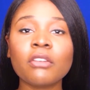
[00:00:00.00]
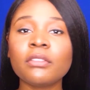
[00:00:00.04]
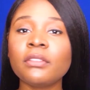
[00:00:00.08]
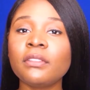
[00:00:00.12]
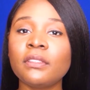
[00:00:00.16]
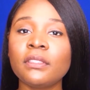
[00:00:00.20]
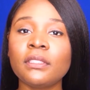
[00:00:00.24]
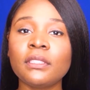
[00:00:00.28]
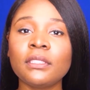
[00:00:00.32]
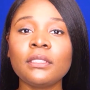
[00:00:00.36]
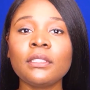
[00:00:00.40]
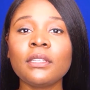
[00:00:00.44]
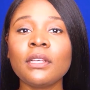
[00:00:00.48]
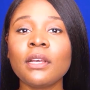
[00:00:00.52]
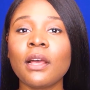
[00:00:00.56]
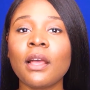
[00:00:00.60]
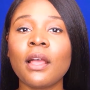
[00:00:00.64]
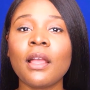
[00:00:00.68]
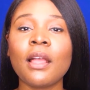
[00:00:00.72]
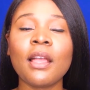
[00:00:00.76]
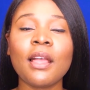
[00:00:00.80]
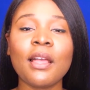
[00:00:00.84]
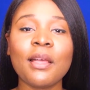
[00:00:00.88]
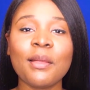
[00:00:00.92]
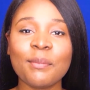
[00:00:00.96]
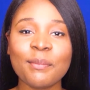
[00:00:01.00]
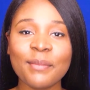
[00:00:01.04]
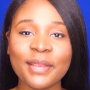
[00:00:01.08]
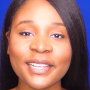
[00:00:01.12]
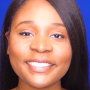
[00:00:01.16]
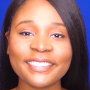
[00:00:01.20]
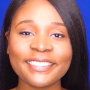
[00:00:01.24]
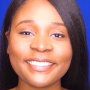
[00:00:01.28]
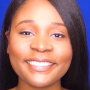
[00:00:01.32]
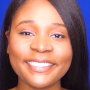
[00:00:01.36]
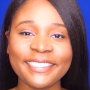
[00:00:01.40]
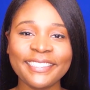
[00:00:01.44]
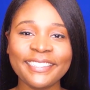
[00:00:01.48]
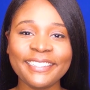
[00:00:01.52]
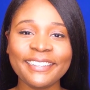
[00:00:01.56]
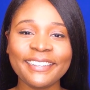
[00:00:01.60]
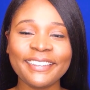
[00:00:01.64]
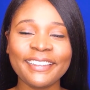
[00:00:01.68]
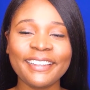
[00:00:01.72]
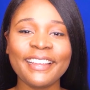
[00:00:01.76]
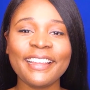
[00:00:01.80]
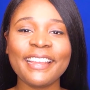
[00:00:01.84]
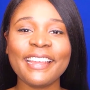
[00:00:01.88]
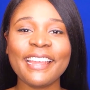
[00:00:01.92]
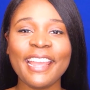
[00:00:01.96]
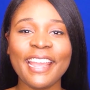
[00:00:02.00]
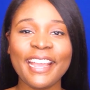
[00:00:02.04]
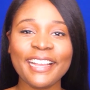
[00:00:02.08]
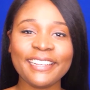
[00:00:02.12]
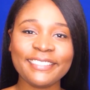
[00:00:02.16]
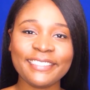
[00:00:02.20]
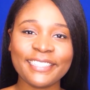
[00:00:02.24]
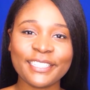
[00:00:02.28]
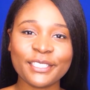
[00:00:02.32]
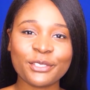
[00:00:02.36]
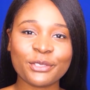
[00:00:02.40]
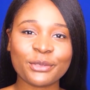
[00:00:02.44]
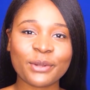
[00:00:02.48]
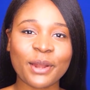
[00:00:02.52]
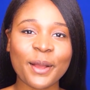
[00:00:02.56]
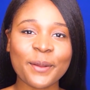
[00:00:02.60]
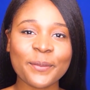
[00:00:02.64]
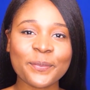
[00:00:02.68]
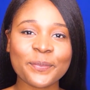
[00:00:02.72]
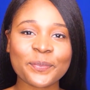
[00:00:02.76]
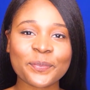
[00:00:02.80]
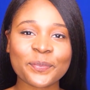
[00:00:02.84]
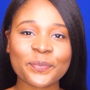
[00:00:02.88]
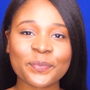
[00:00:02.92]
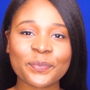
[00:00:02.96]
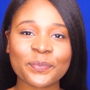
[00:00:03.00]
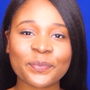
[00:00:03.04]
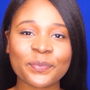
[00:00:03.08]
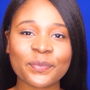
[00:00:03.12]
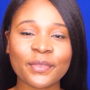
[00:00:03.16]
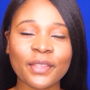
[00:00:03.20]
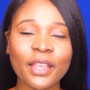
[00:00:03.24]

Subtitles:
grandir, mincir, etc.